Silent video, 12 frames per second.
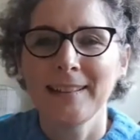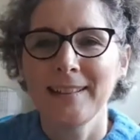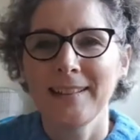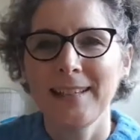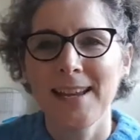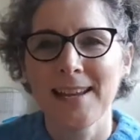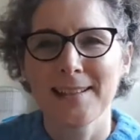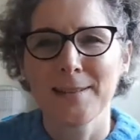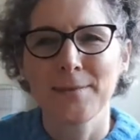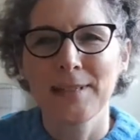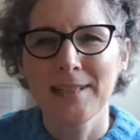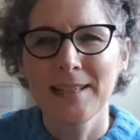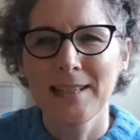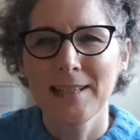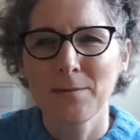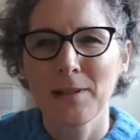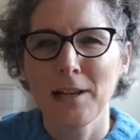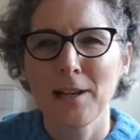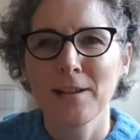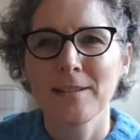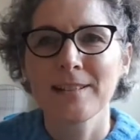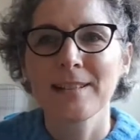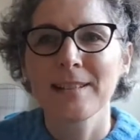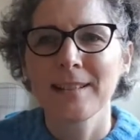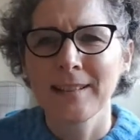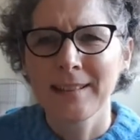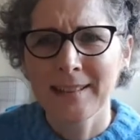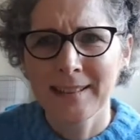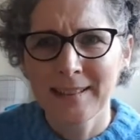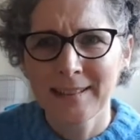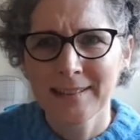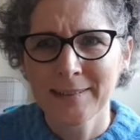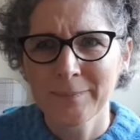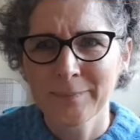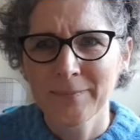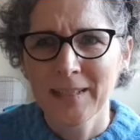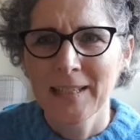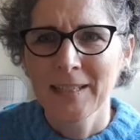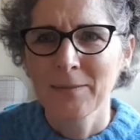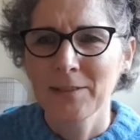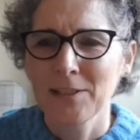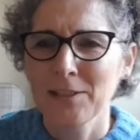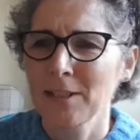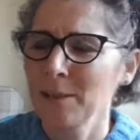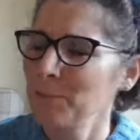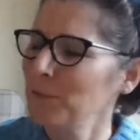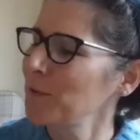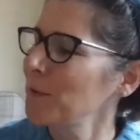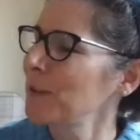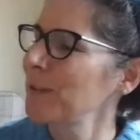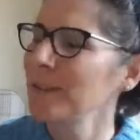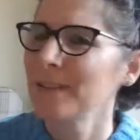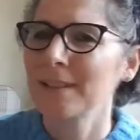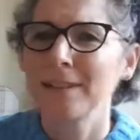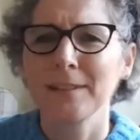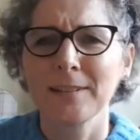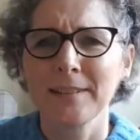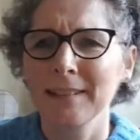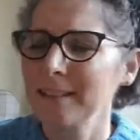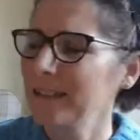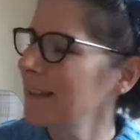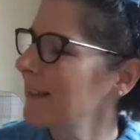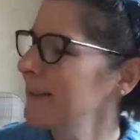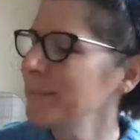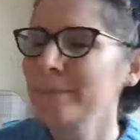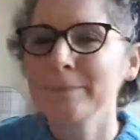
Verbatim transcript: Yes, we did. We learnt k. Which type of k are you thinking?